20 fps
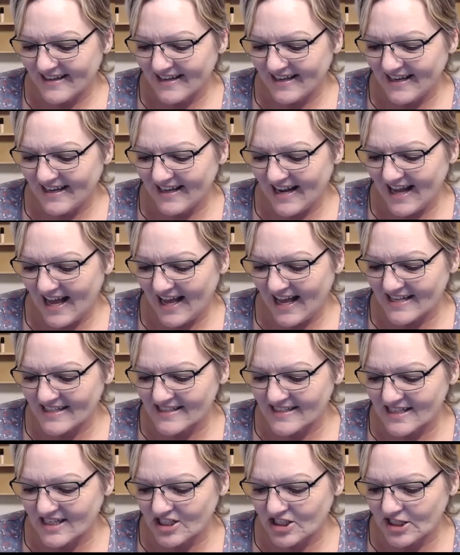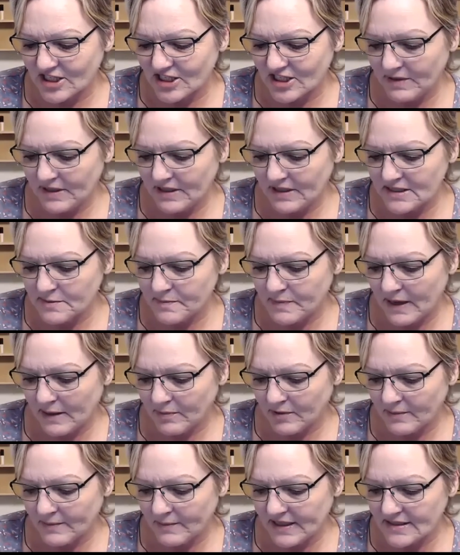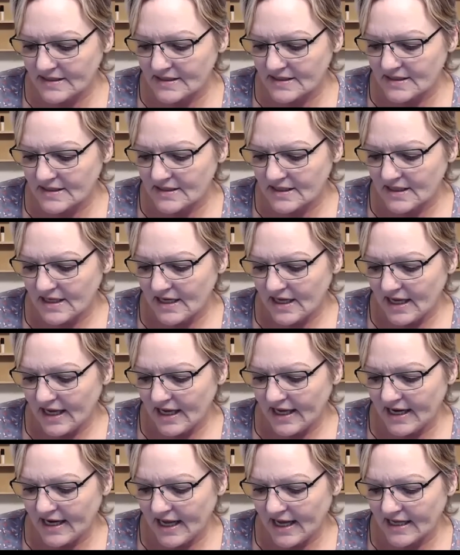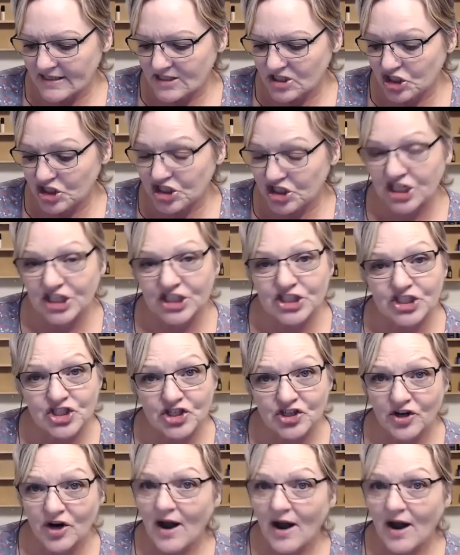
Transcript: it has Japanese peppermint, it has ginger.